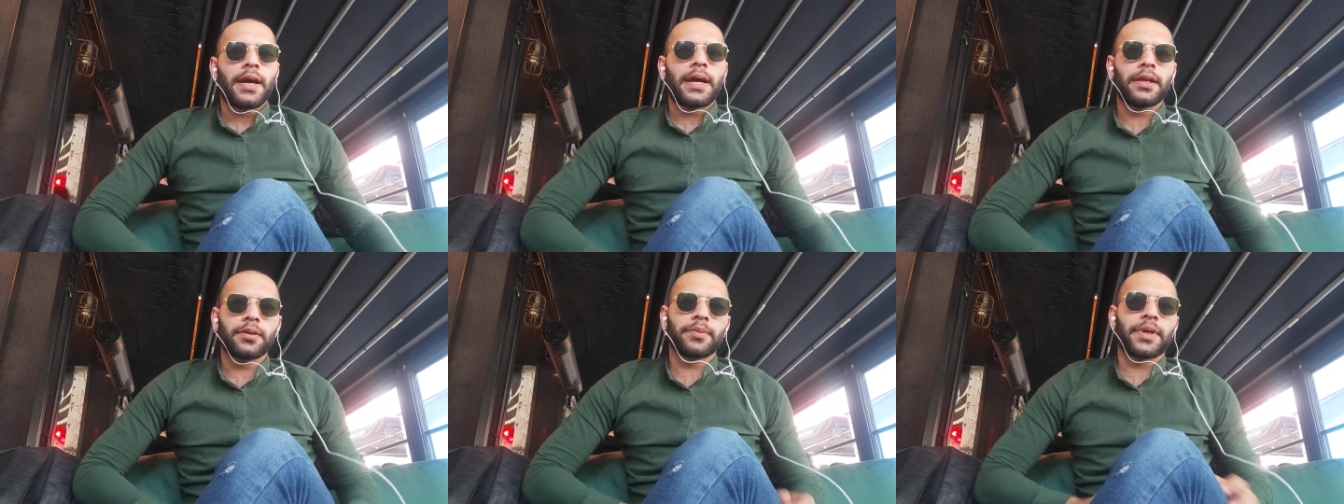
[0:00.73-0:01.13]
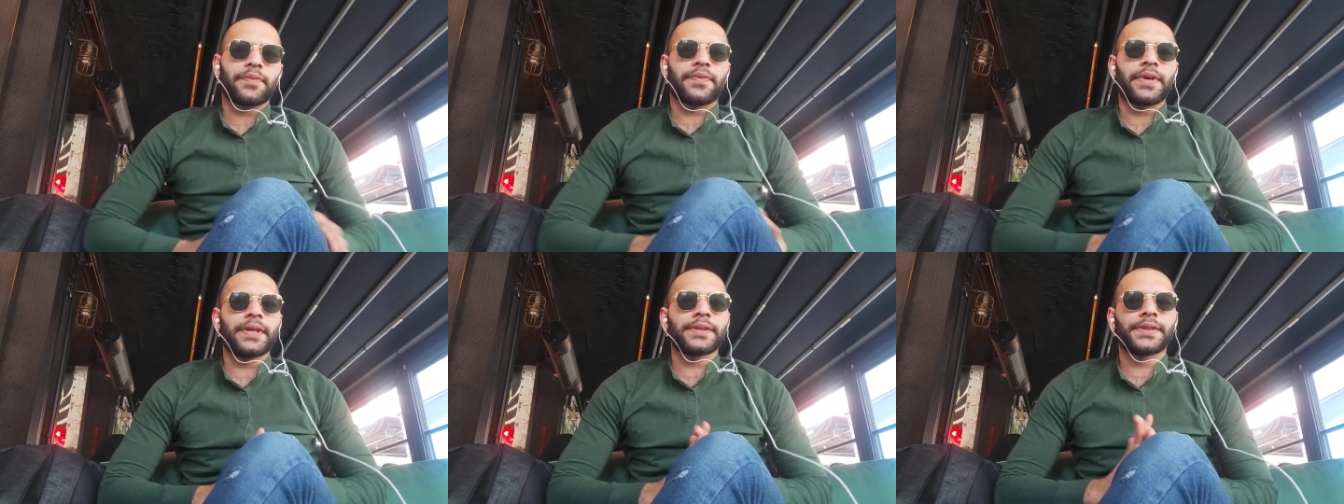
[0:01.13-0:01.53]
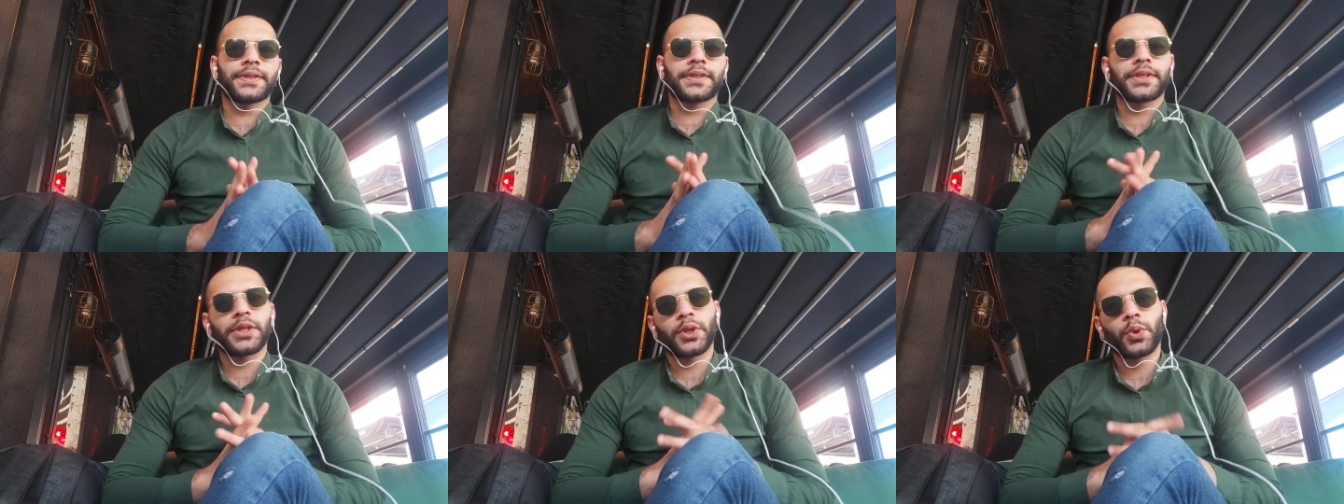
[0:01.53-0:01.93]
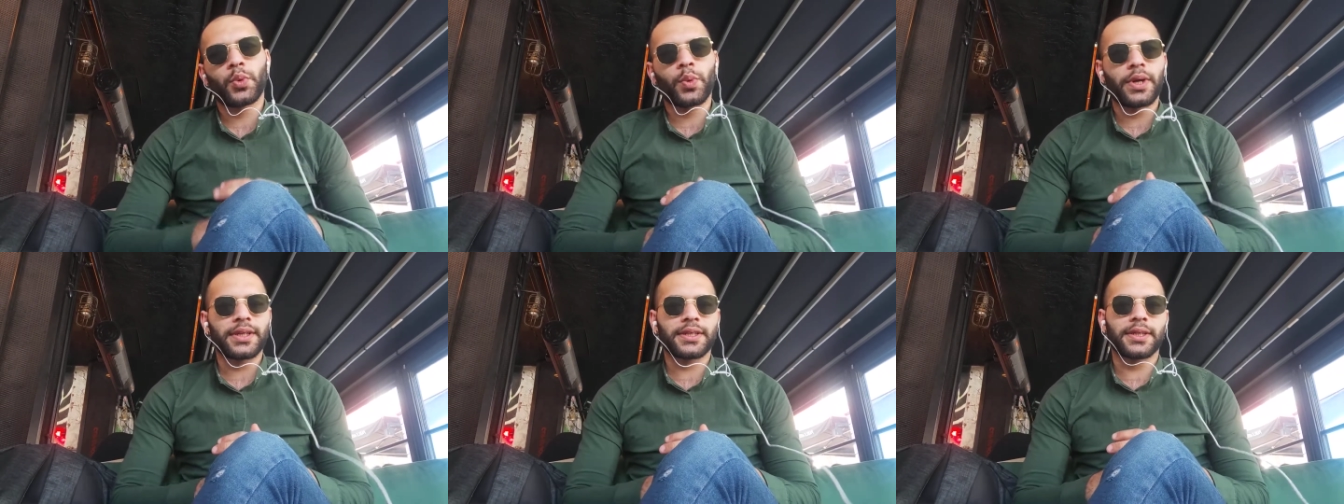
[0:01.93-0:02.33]
Hello my friends,
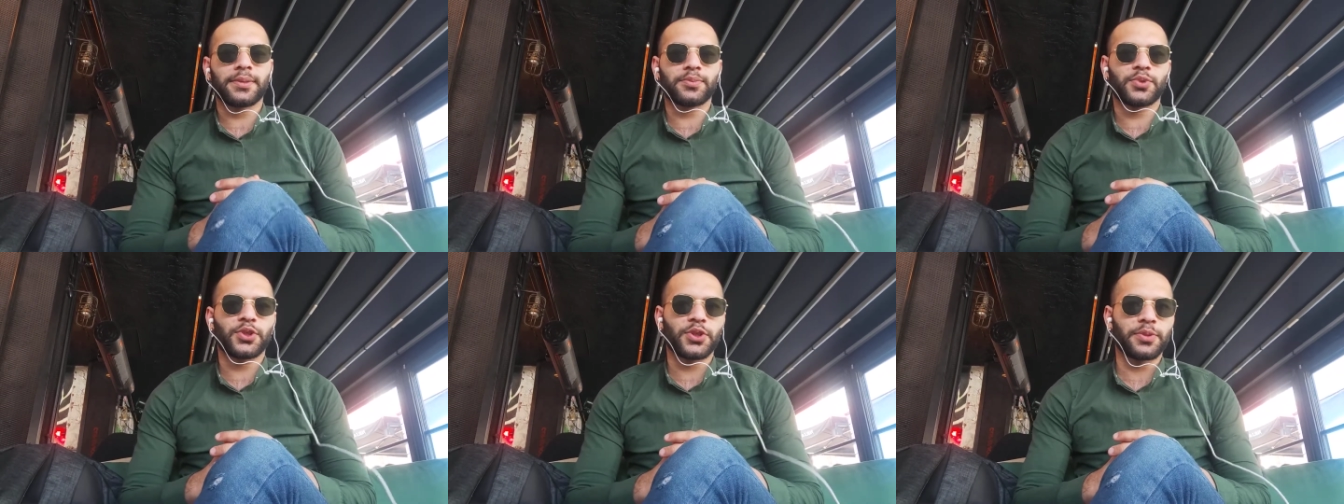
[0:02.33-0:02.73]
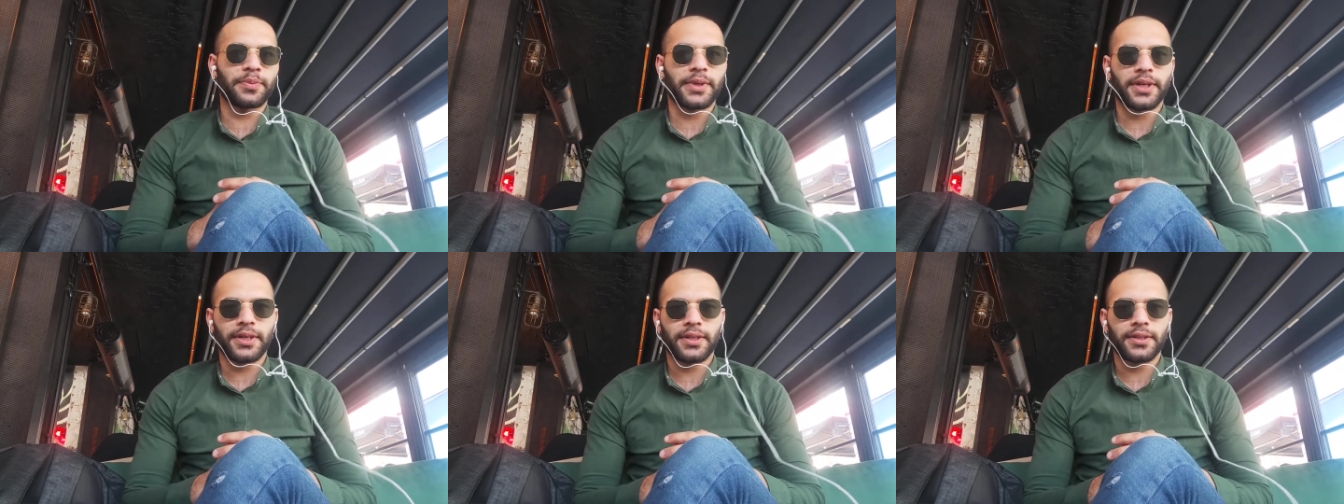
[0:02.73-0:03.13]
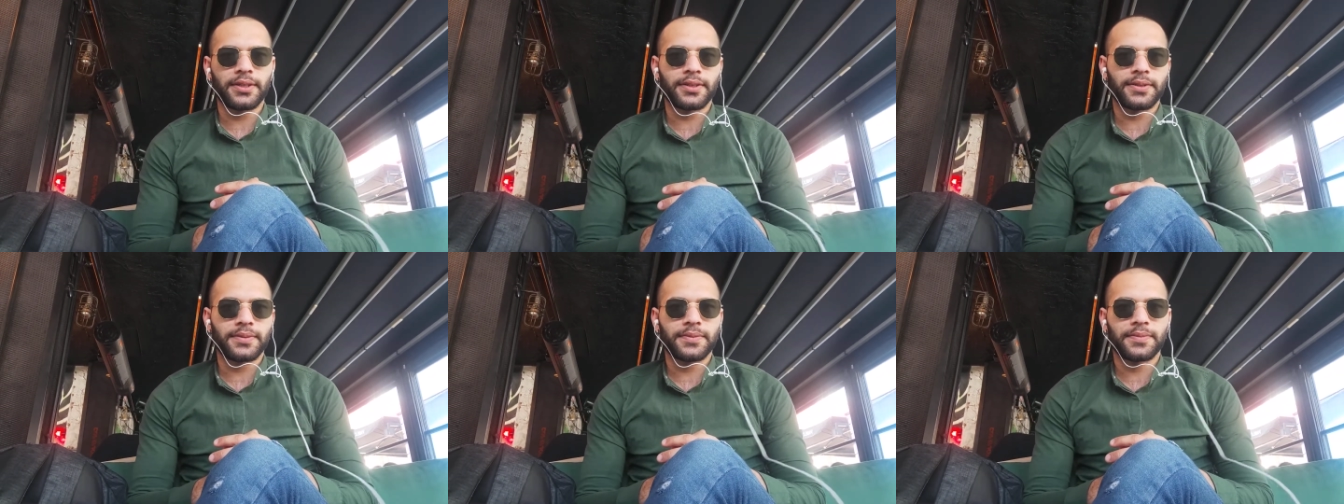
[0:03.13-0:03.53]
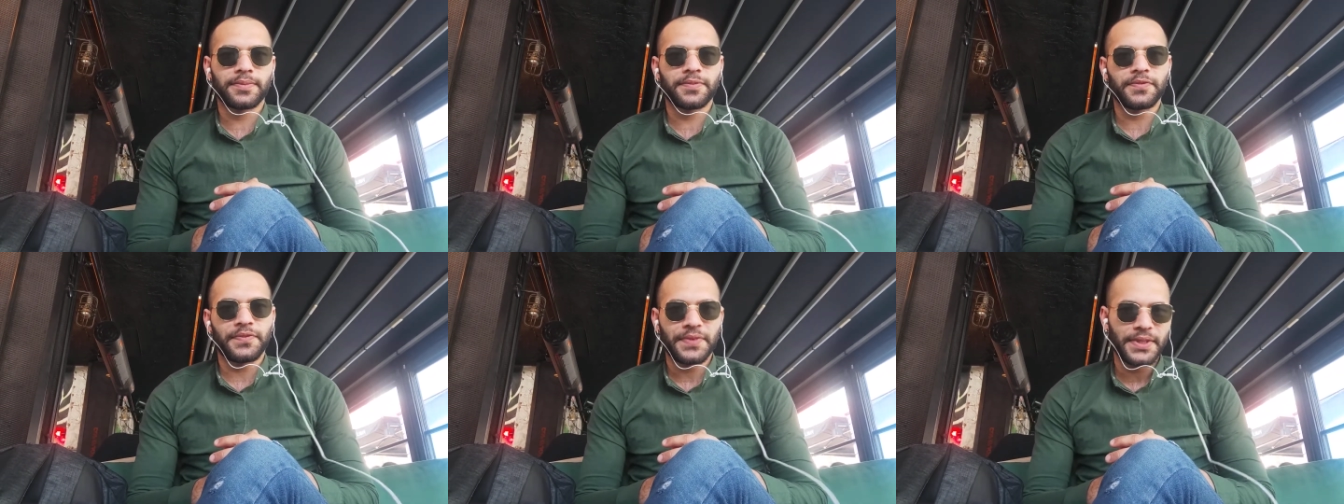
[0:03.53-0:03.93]
welcome to my
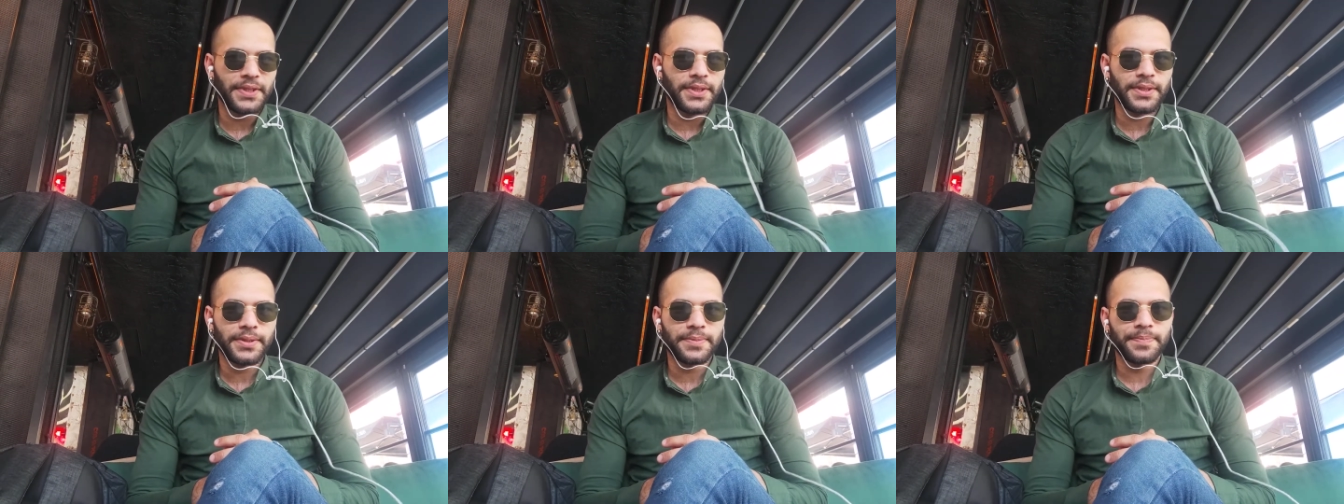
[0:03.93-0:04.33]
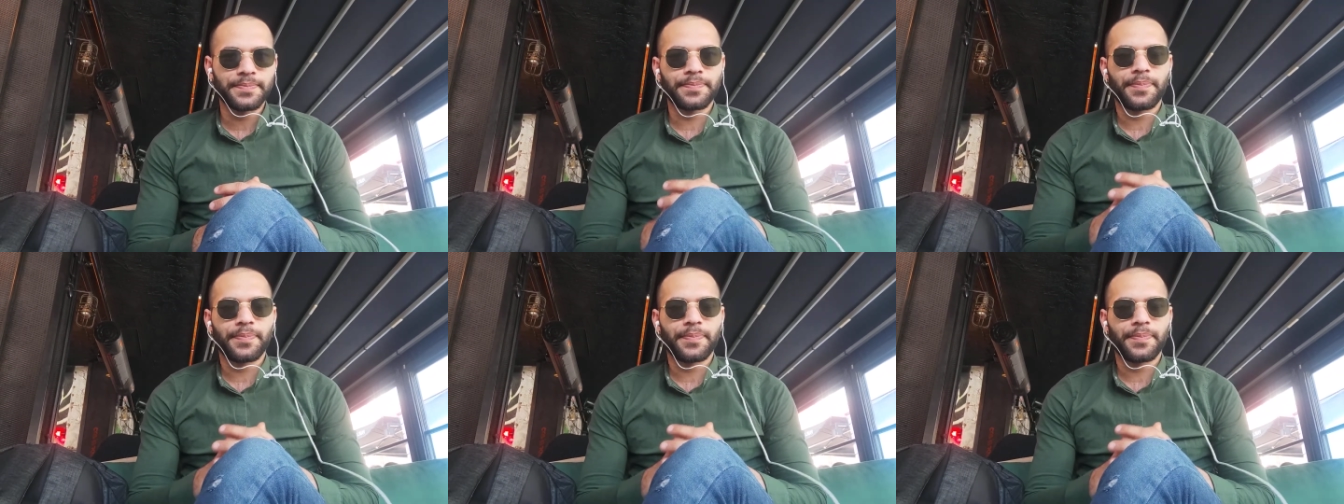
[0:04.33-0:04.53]
video.